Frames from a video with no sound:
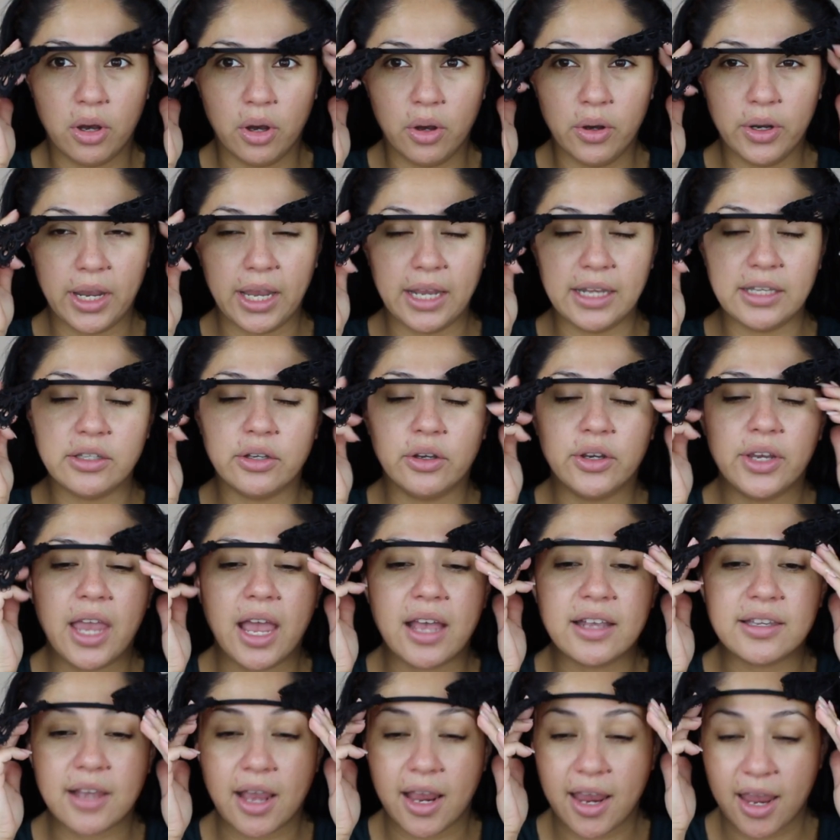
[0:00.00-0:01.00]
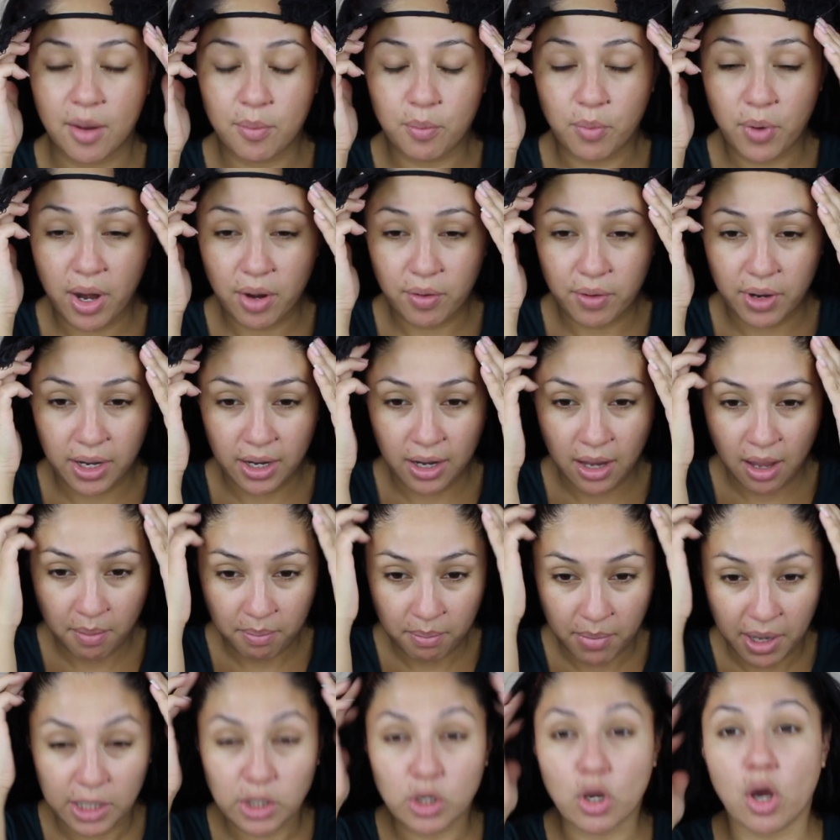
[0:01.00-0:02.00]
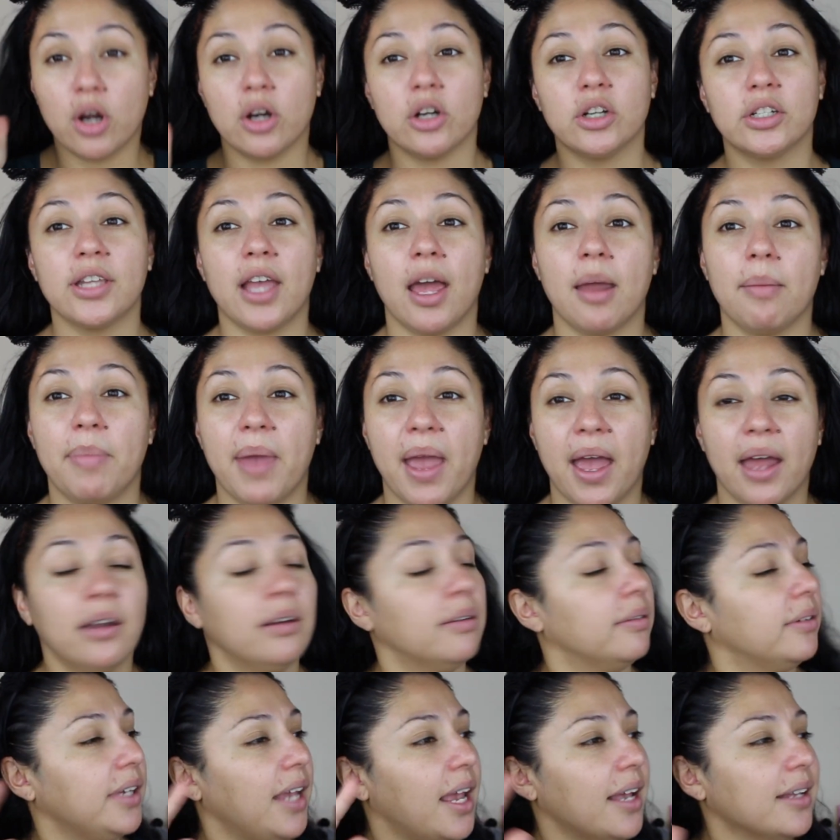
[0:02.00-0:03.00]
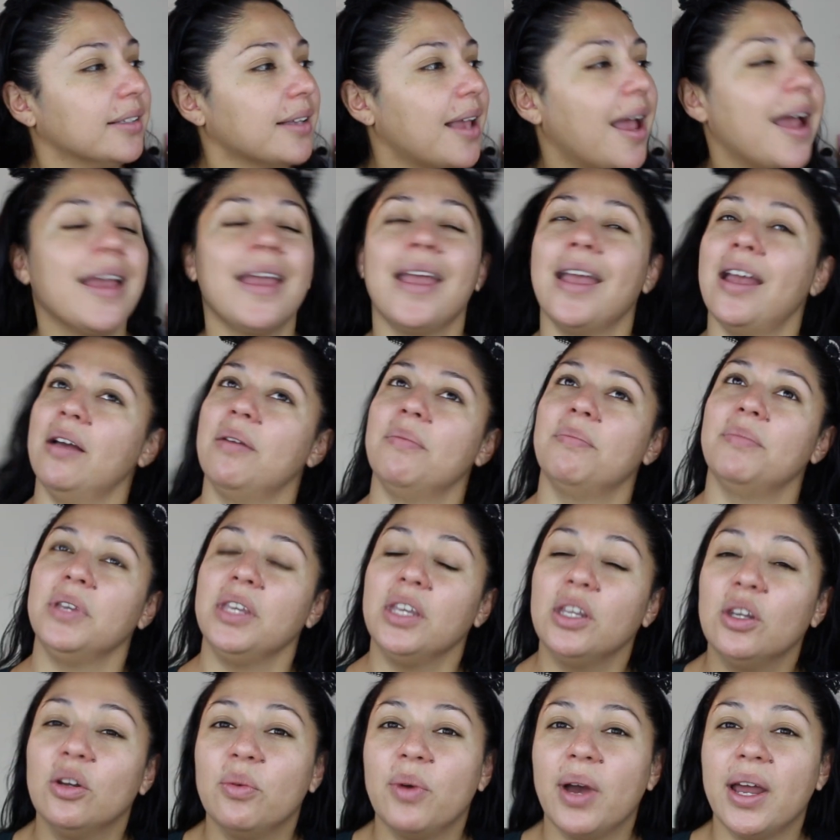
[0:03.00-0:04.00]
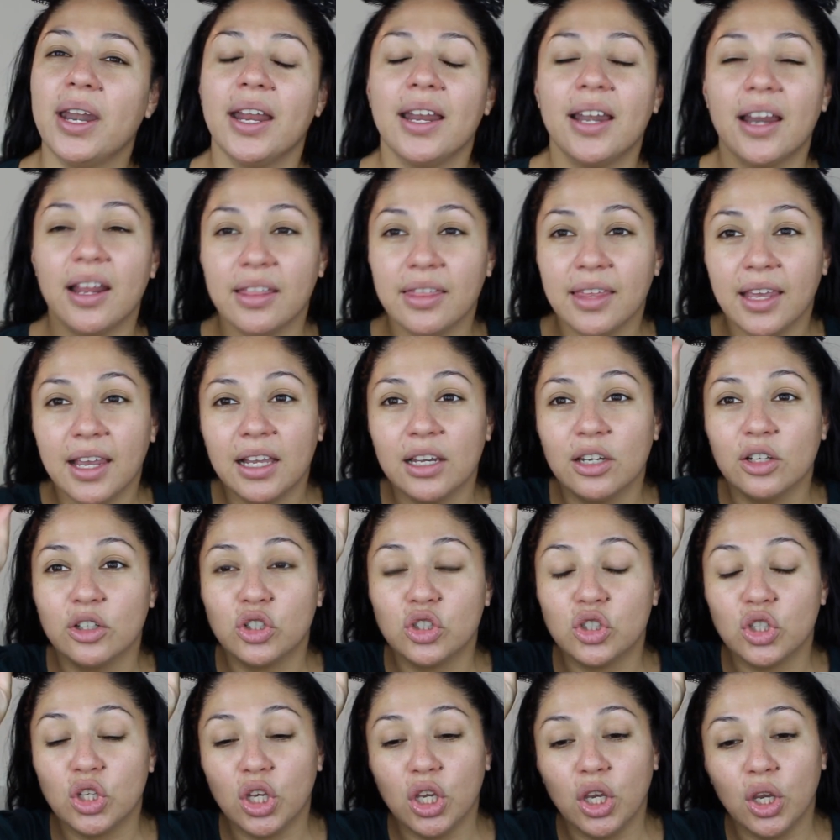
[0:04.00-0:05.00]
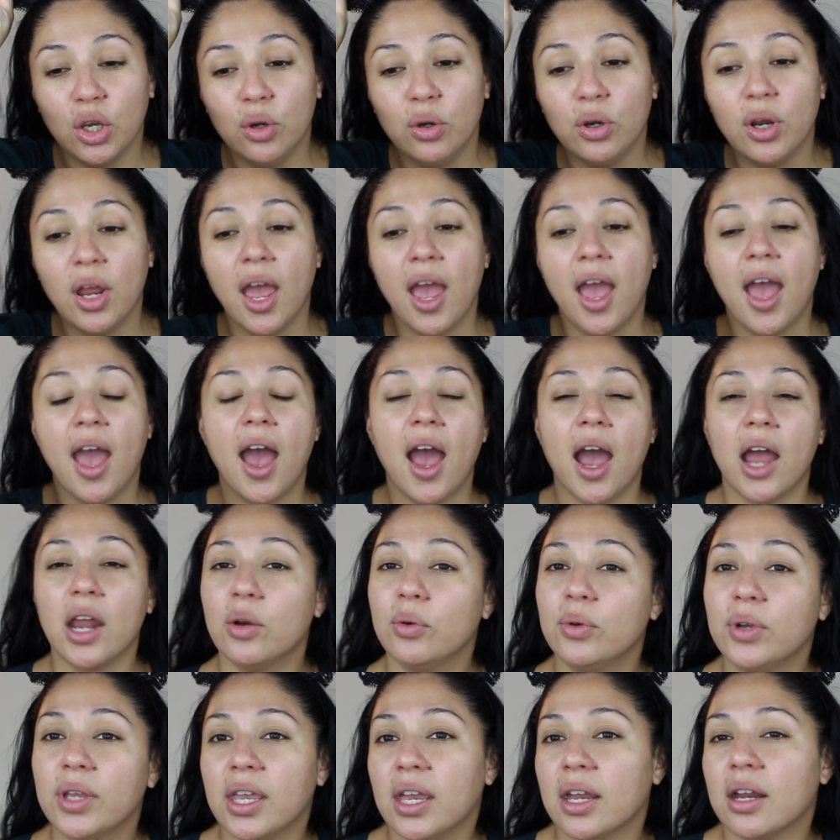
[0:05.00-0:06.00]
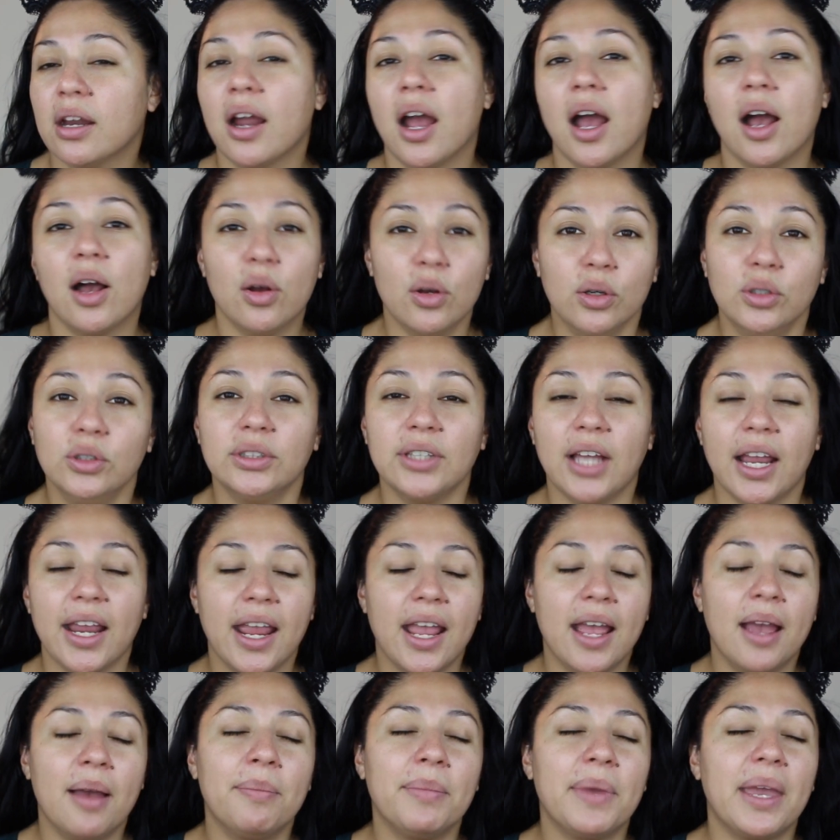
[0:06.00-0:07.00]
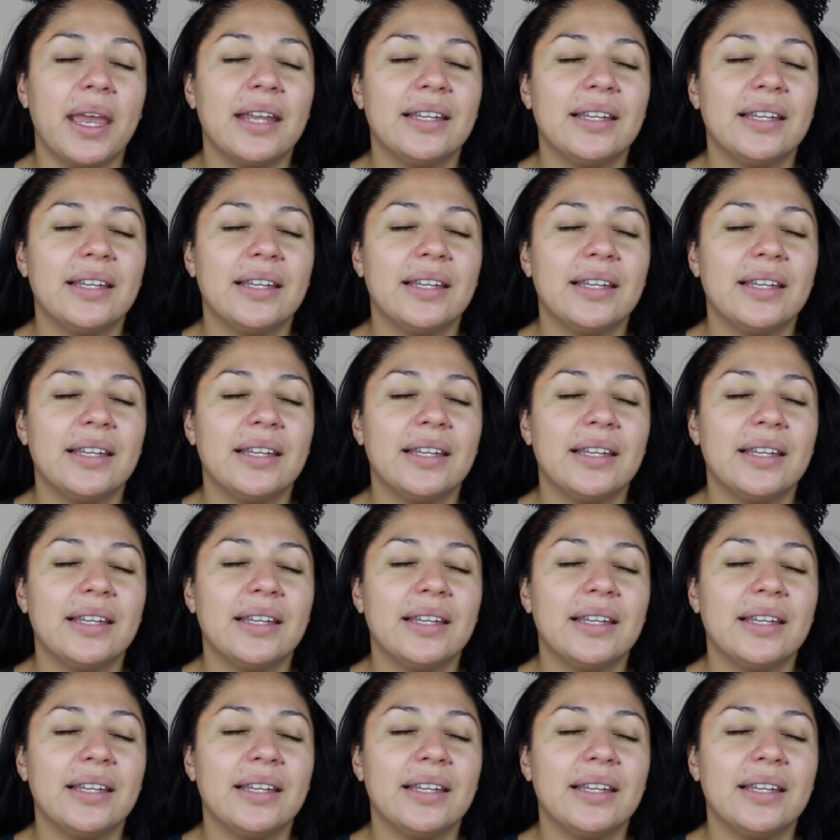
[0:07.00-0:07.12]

Okay, so yes, I am wearing my daughter's headband. Yes, I am. You know what? And I think it looks cute. I don't care how old I am.